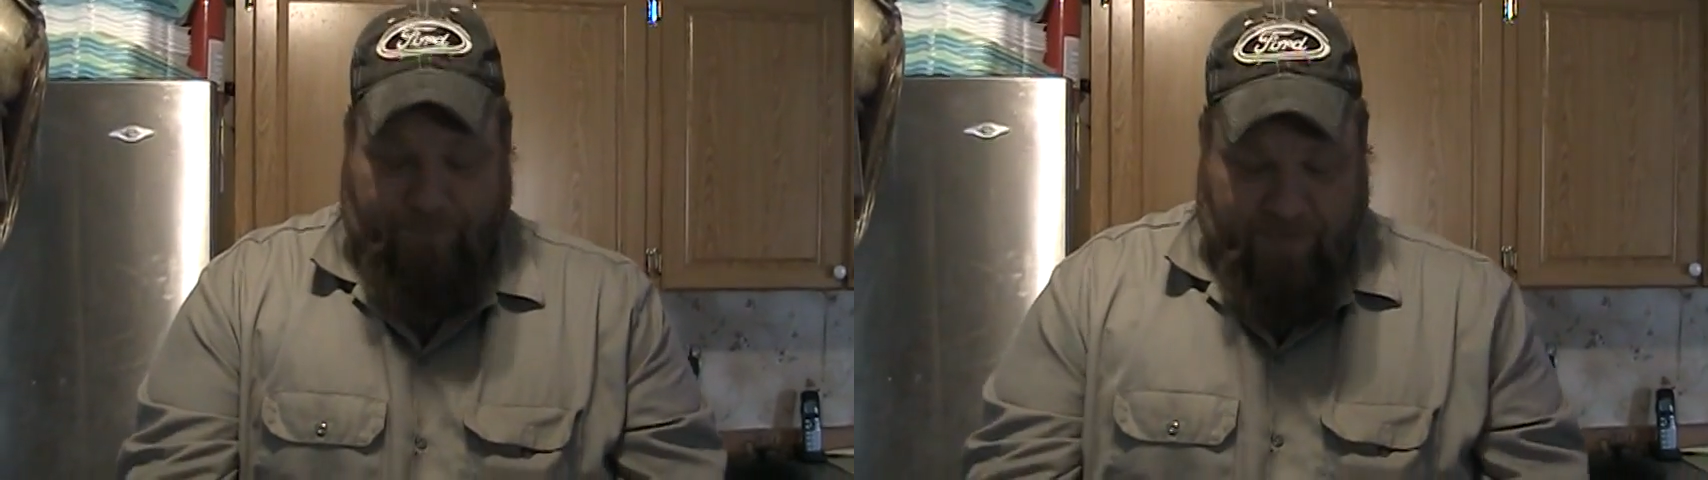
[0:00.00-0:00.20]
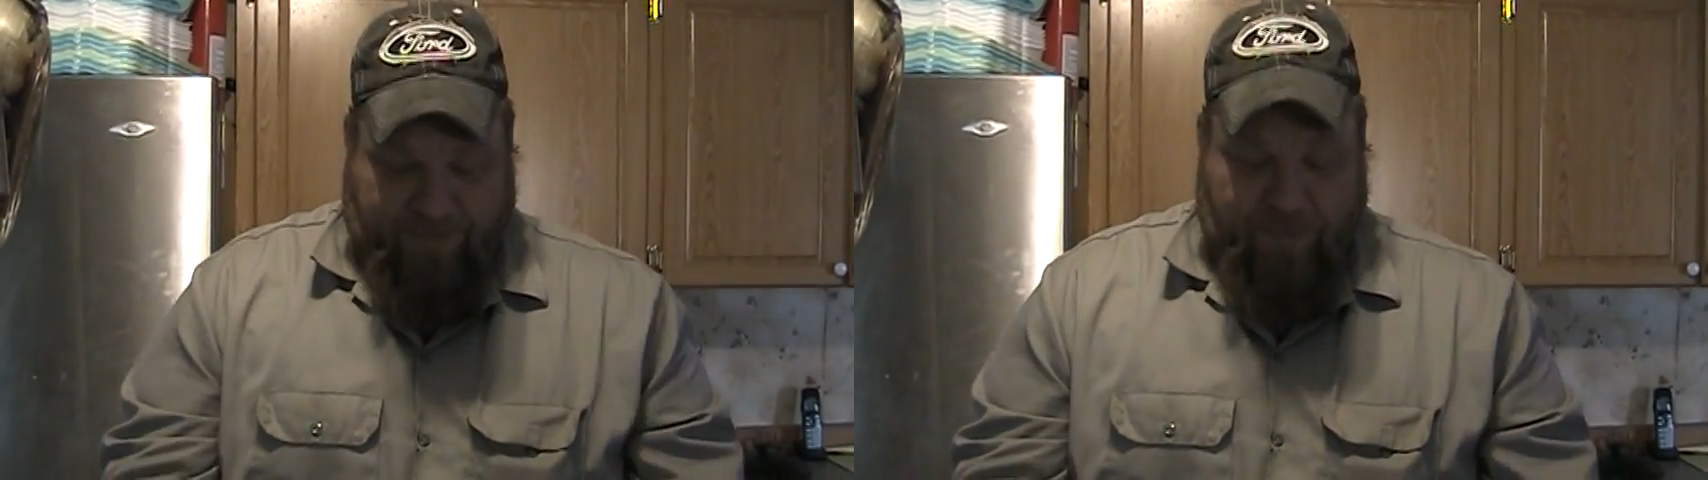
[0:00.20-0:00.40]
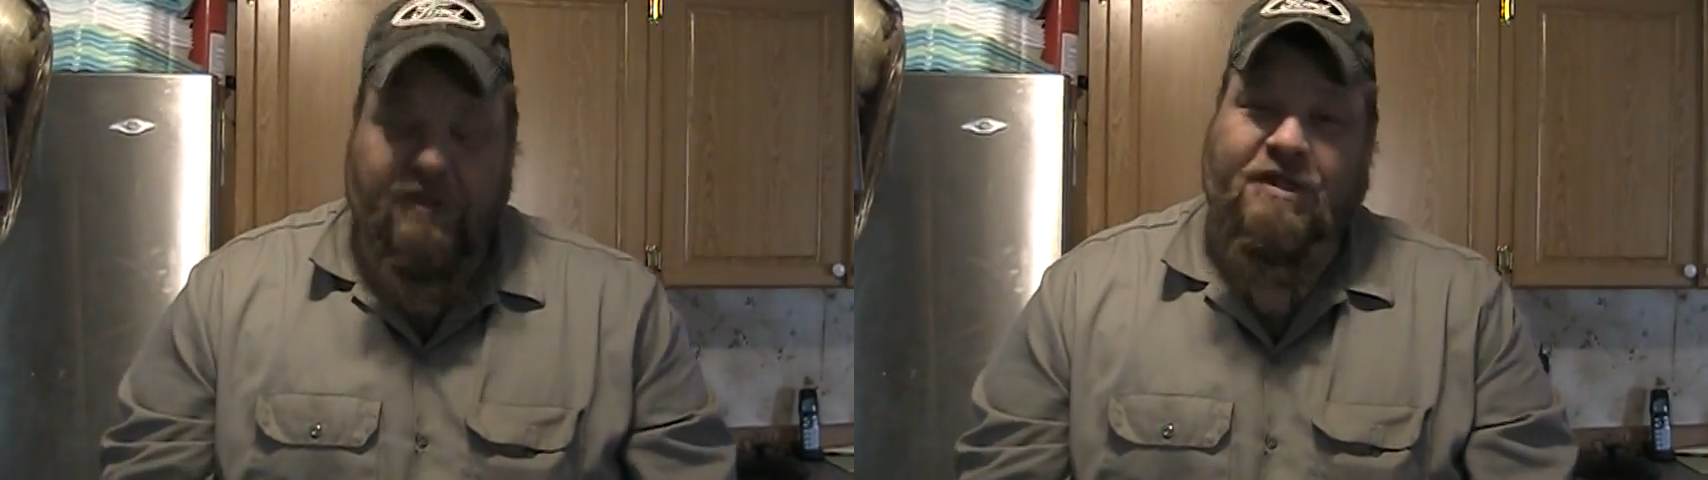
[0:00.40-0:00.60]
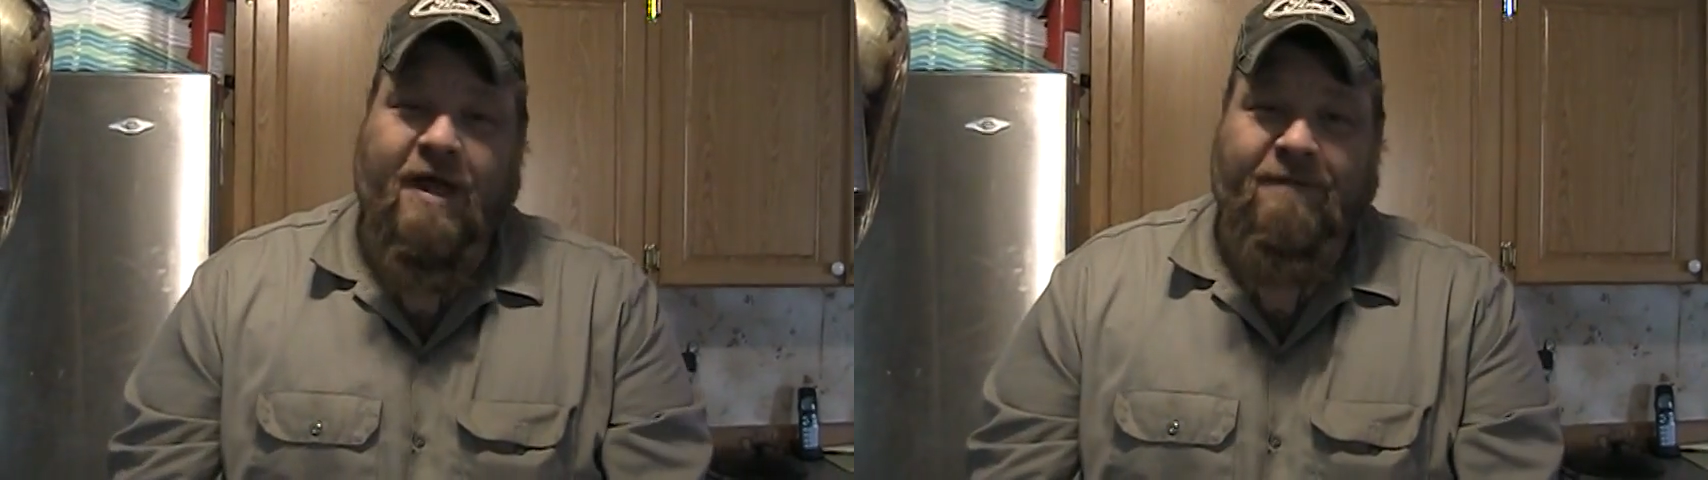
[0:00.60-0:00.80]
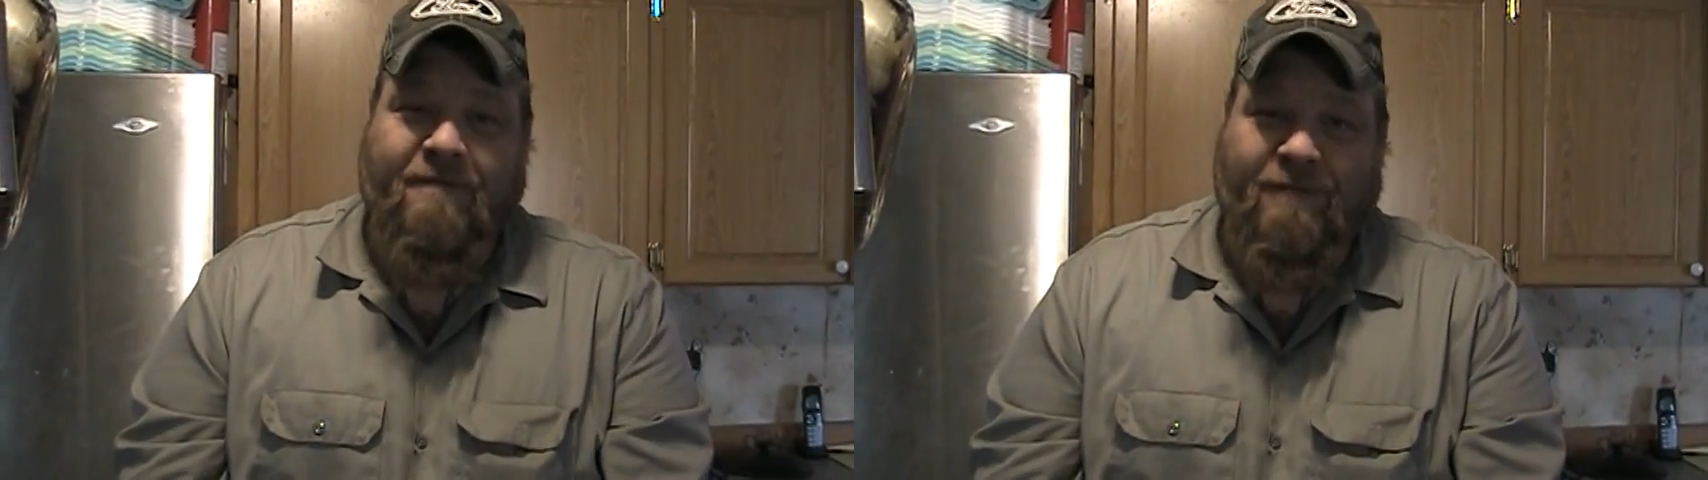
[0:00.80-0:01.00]
If you
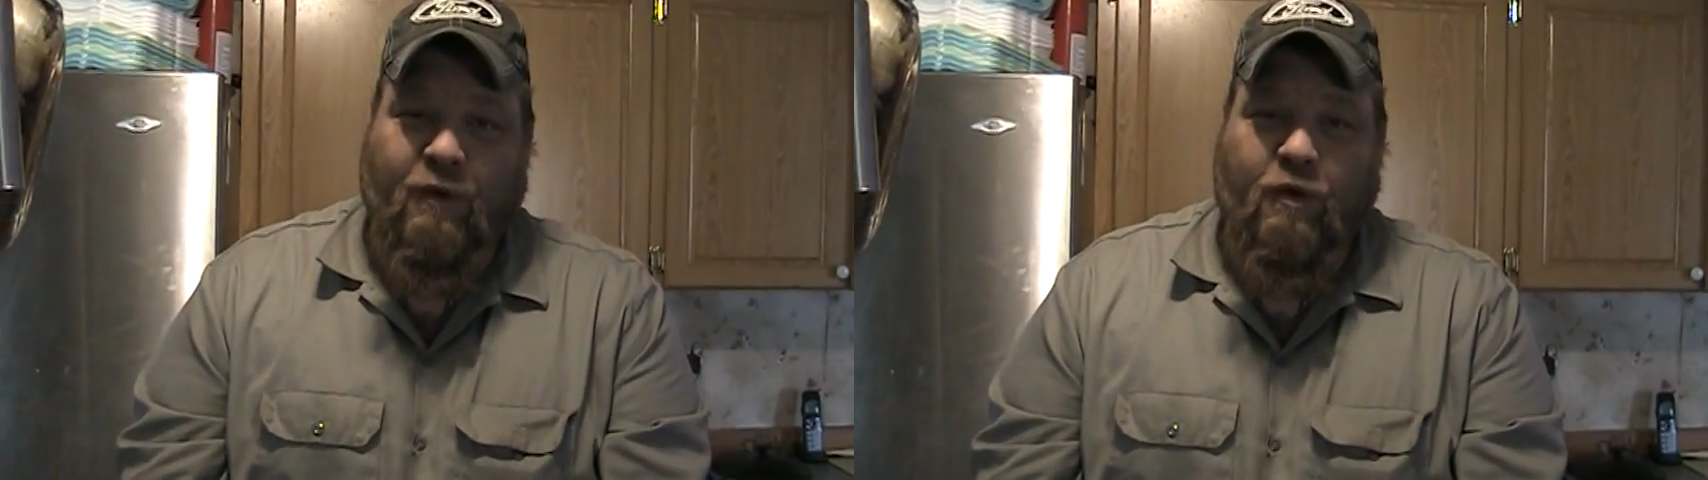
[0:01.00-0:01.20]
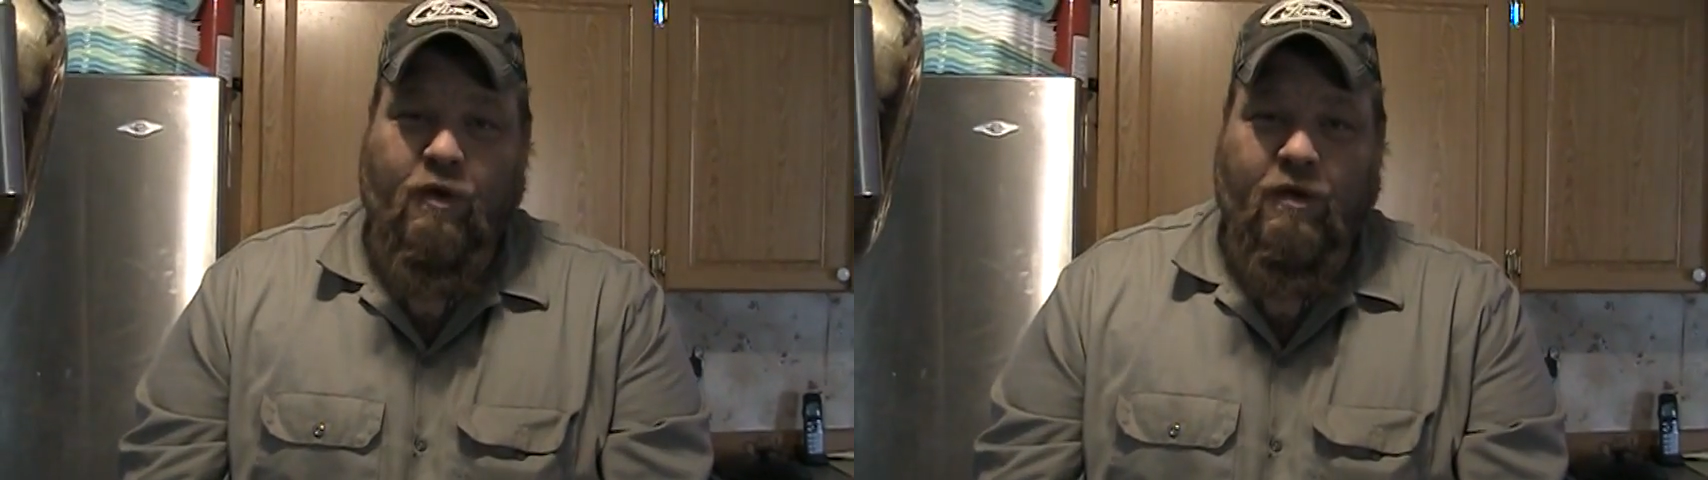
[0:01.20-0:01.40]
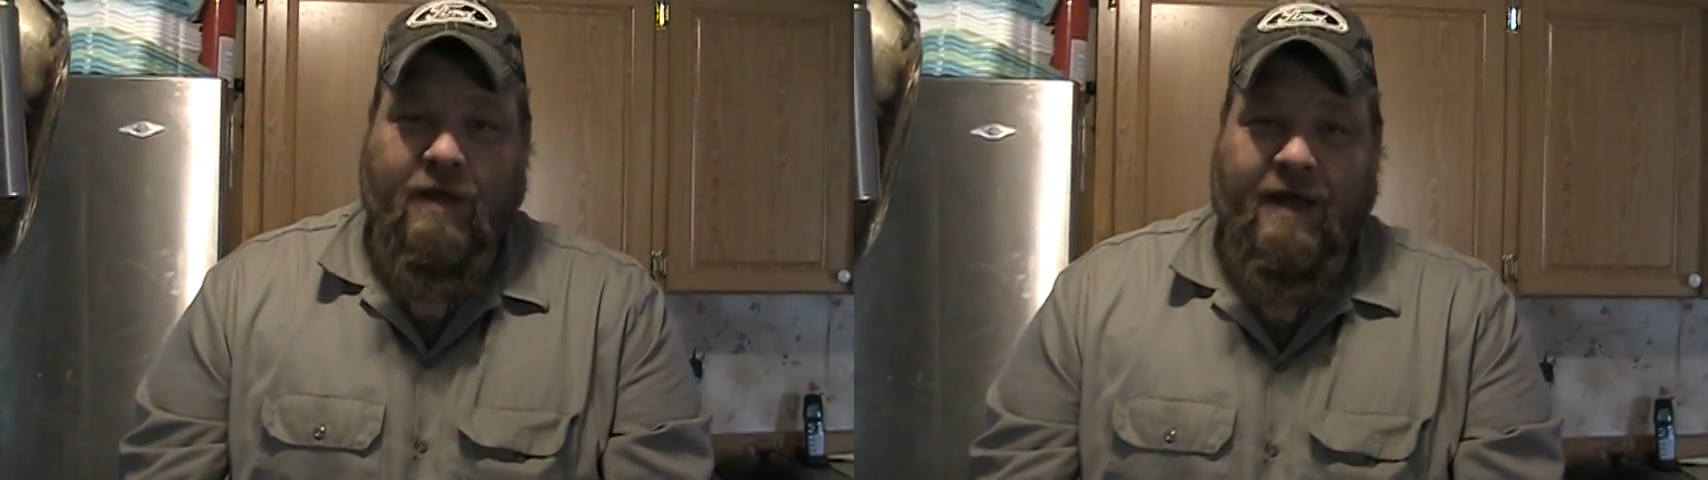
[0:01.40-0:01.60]
stuff it full,